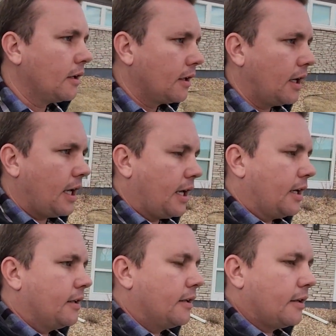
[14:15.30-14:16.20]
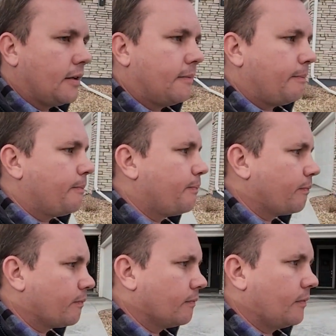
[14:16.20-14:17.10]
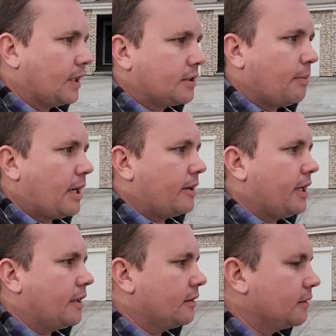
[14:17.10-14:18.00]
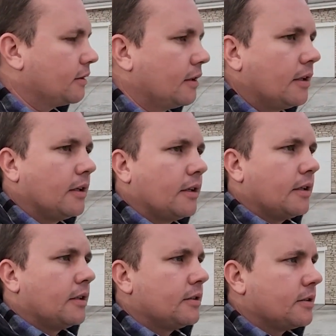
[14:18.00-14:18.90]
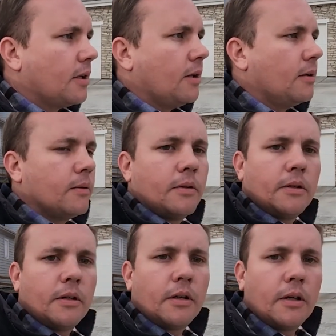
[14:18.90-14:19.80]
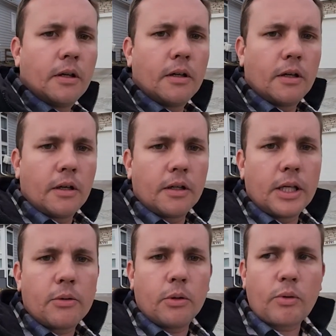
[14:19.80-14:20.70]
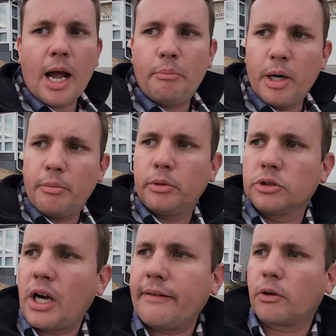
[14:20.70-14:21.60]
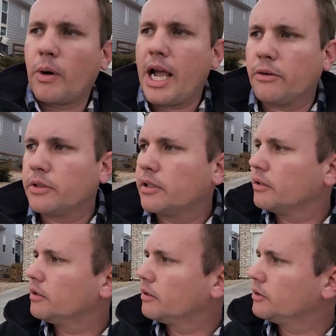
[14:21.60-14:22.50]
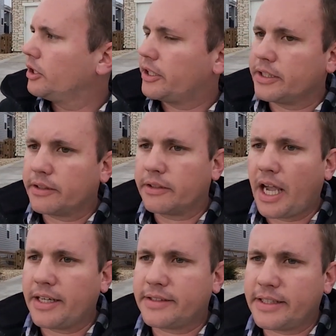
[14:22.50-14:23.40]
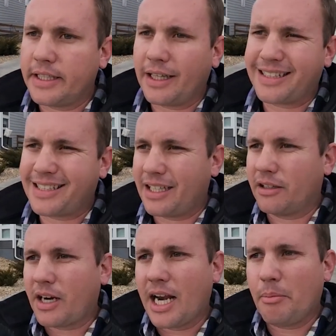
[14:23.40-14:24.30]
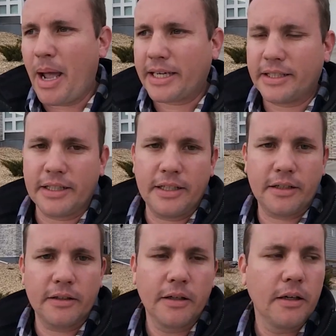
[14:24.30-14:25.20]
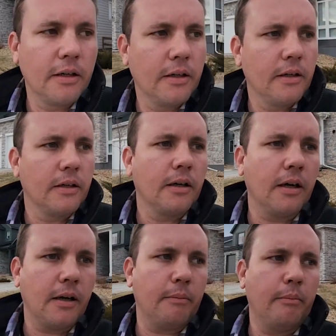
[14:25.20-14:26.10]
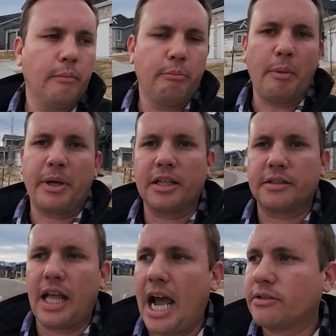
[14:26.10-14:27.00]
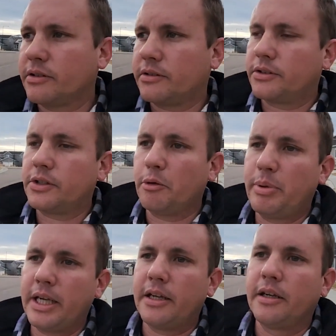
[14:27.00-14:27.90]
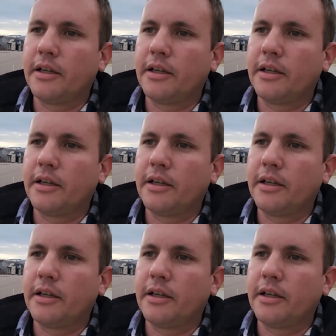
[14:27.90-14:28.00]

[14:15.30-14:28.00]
and that's about it. So I think we'll wrap up. We'll drive around so you can kind of see. Like I said, they're kind of packed in here, but because the houses are so big,